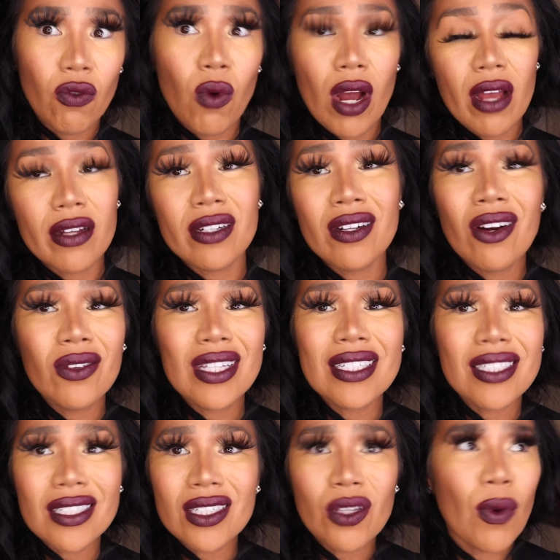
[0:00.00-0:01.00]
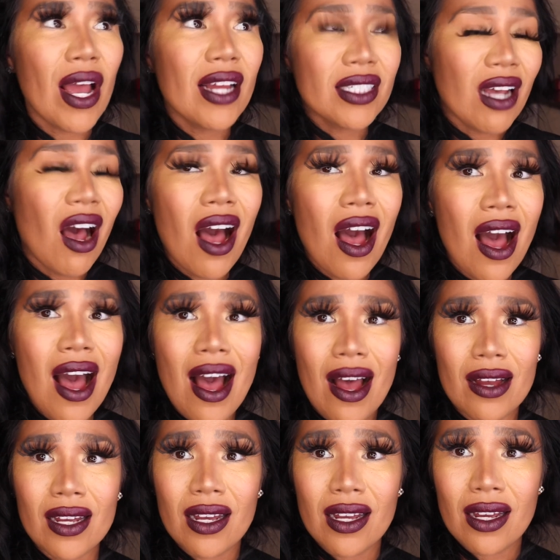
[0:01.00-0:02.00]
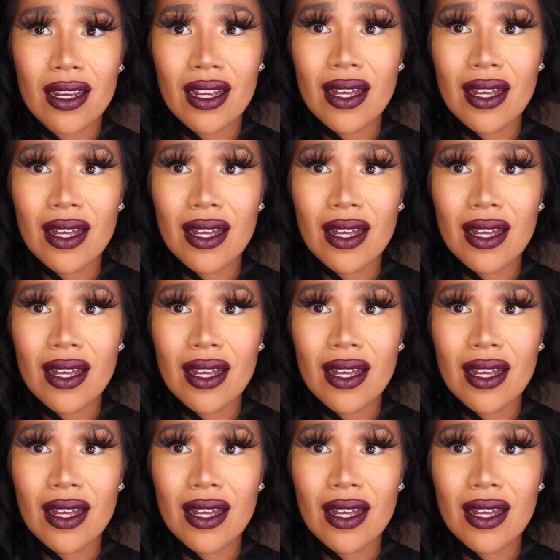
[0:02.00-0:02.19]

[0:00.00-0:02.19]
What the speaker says: What? No, this is the way I talk.